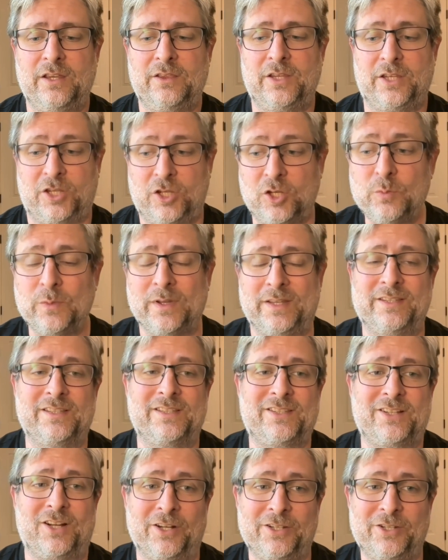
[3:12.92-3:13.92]
the
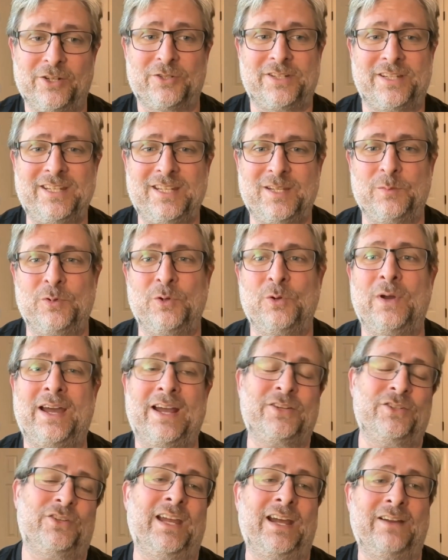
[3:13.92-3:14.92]
humans on your team who
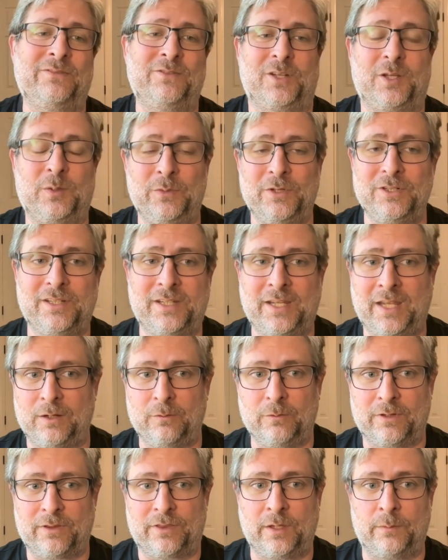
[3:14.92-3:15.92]
actually have to
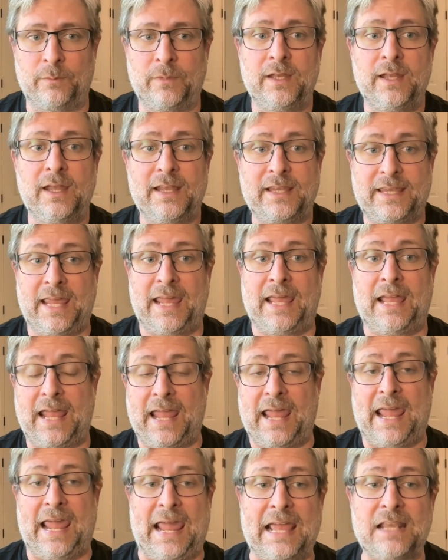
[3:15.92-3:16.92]
communicate with them
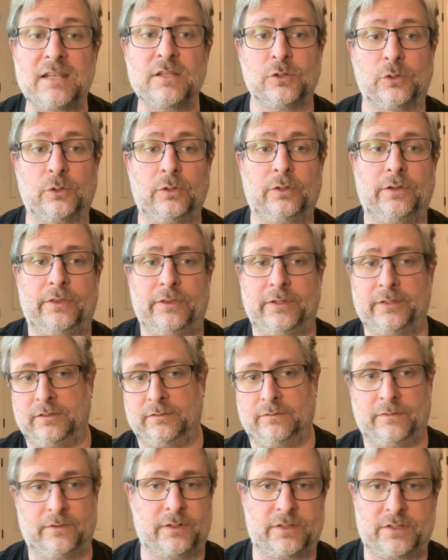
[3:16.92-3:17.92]
can't handle the
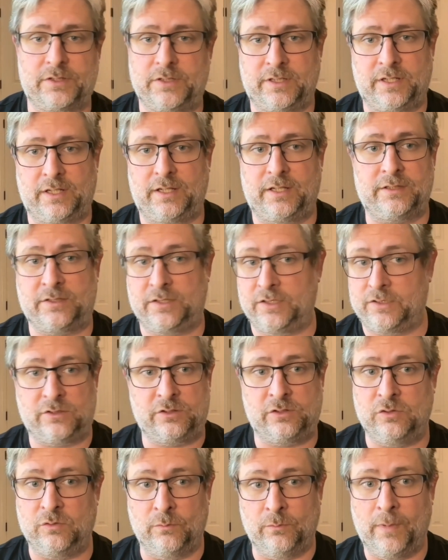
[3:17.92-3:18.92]
diversity. It's
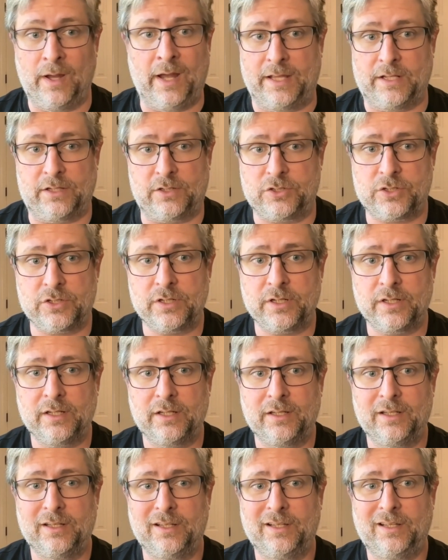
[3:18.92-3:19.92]
just too much.
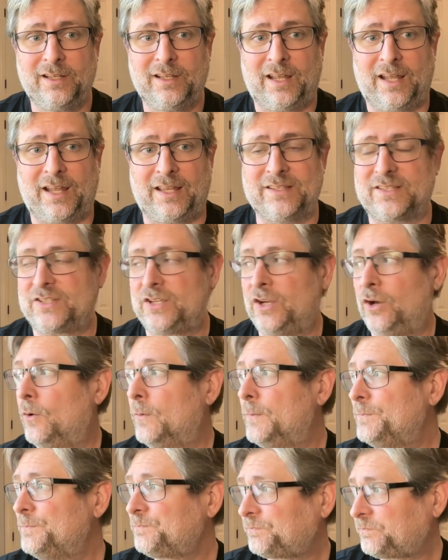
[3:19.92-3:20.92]
And
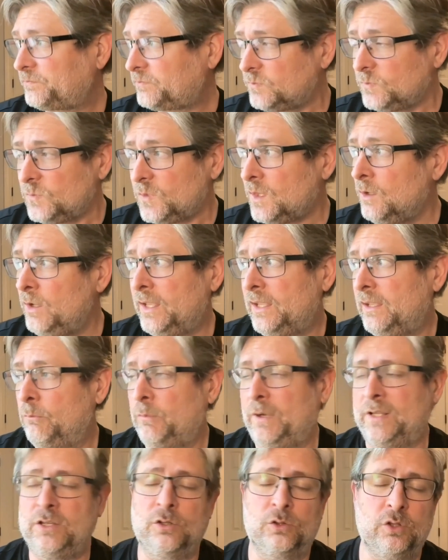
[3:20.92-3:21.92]
so
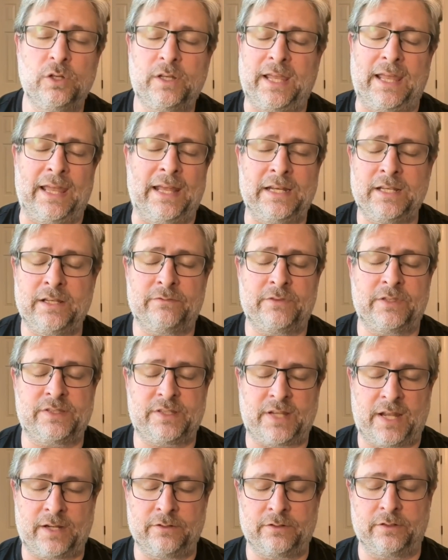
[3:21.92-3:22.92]
when you look at any of the
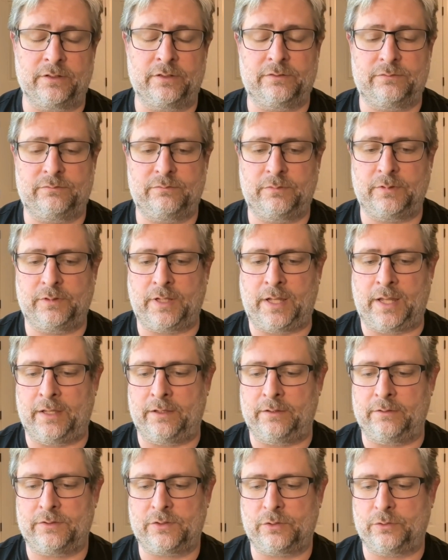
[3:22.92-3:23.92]
standard
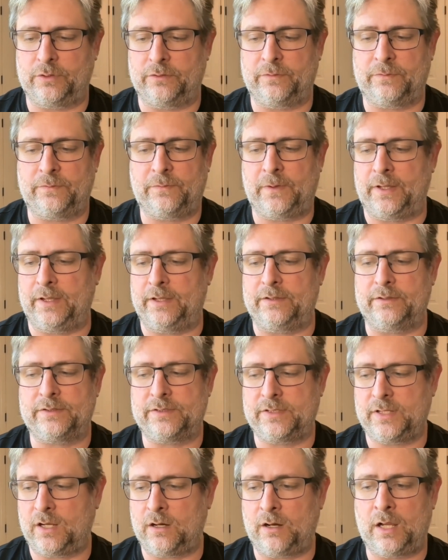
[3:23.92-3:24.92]

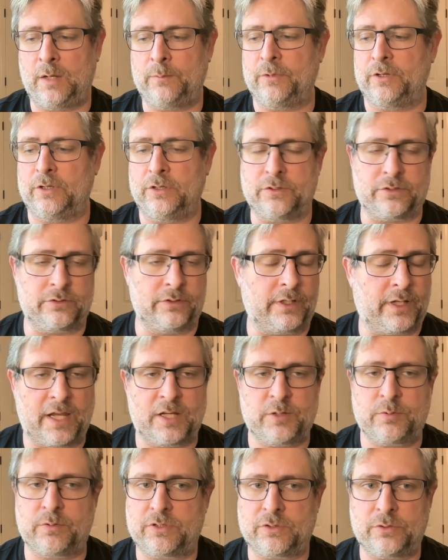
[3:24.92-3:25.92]
CRM or user
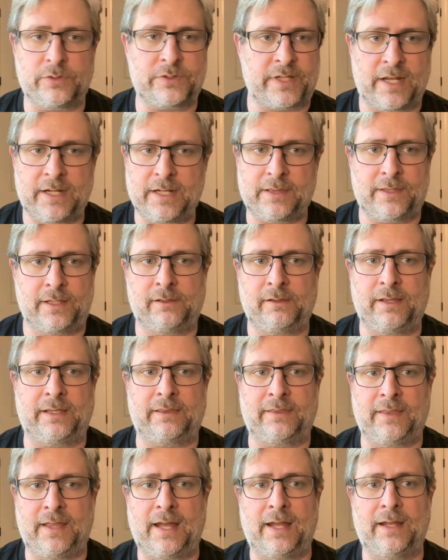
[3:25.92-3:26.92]
engagement tools, anything
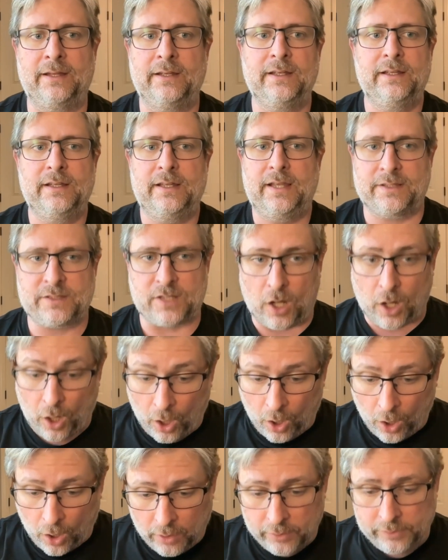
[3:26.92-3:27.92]
like that, it's
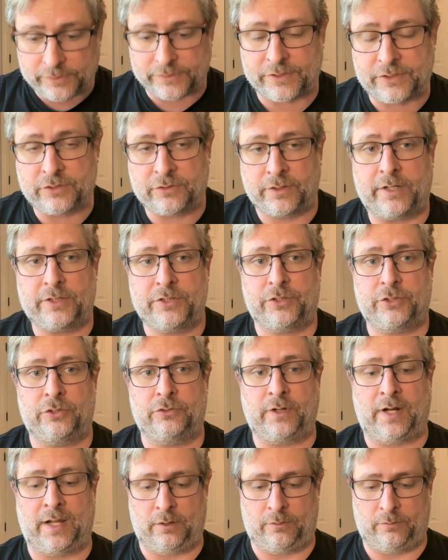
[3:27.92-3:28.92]
all structured
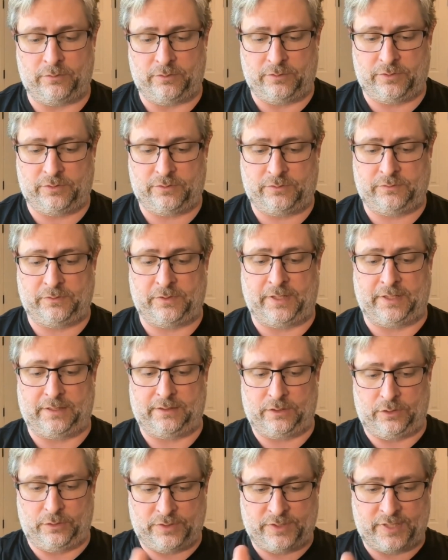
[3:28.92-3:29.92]
around, like,
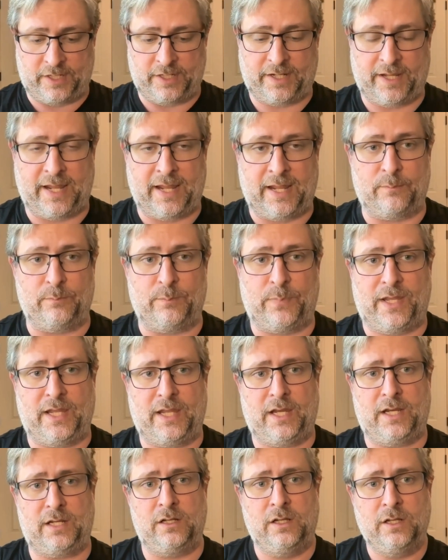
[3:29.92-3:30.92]
you set a
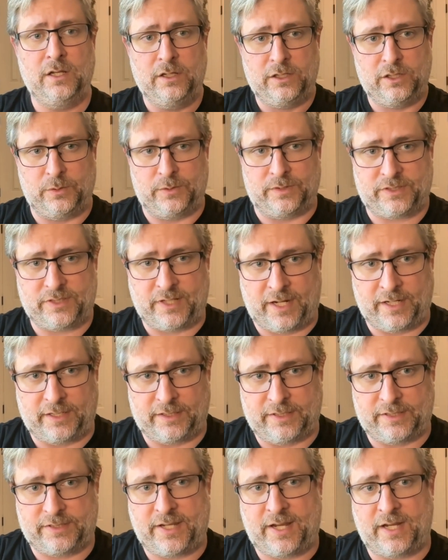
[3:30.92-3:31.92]
campaign, you assign
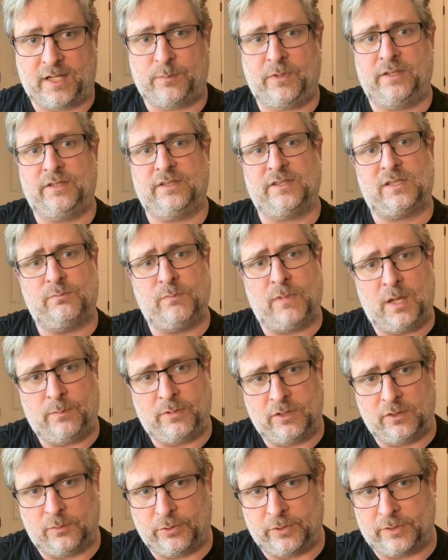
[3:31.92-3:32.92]
it to segments,
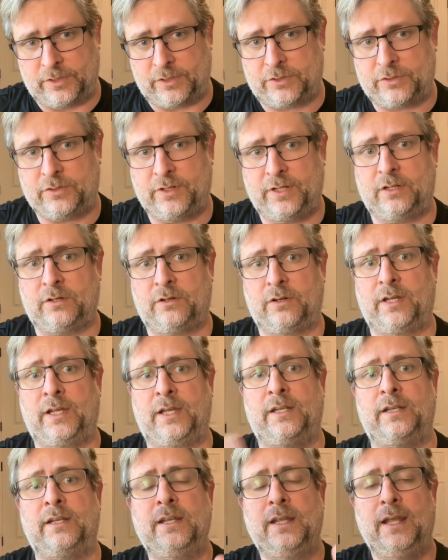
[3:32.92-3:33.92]
maybe you'll put a trigger
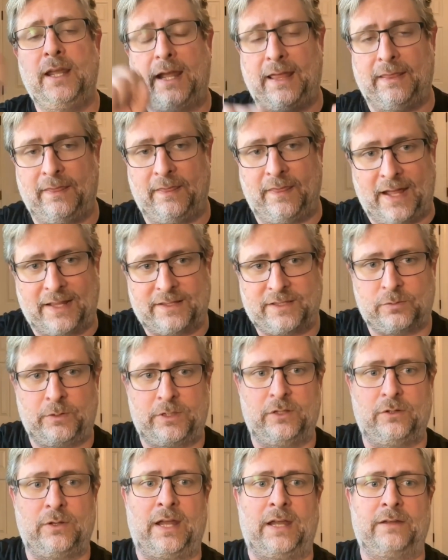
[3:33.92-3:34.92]
in, and that's
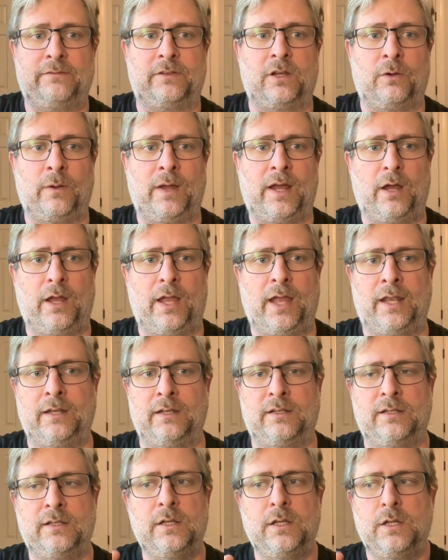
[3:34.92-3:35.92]
what you have go out.
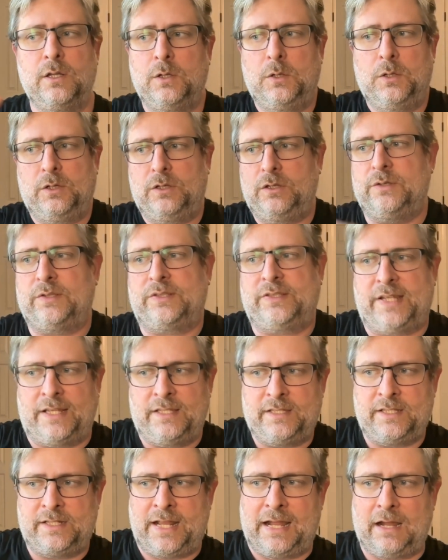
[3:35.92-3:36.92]
And you
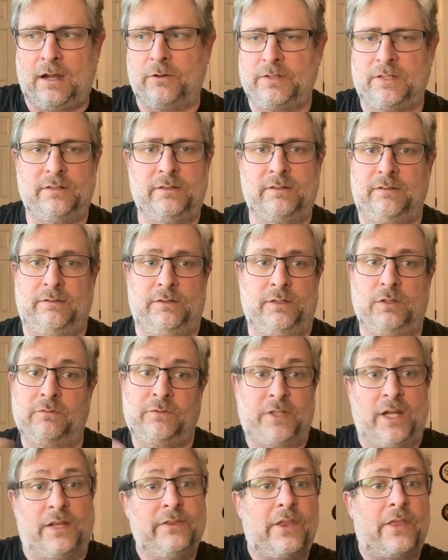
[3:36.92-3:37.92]
send it out and
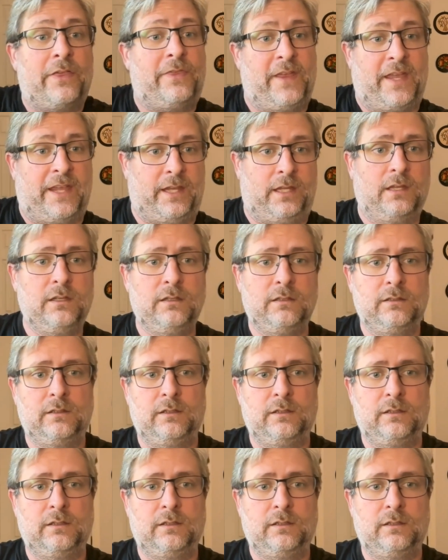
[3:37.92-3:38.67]
you've done the thing,